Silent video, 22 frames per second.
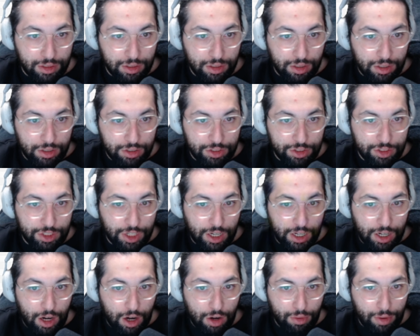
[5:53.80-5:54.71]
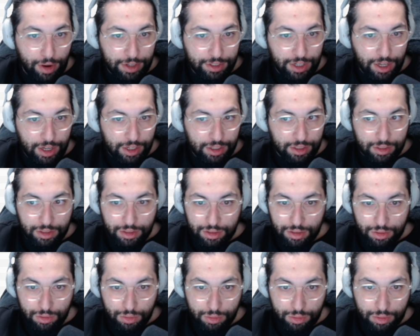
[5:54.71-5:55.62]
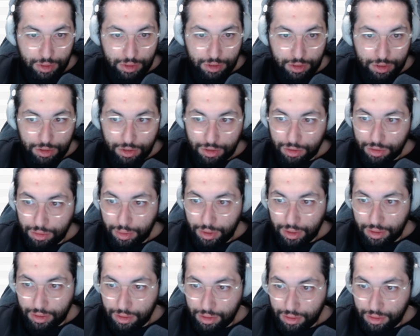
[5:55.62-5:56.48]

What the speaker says: It's generating. Oh, that's actually not so bad.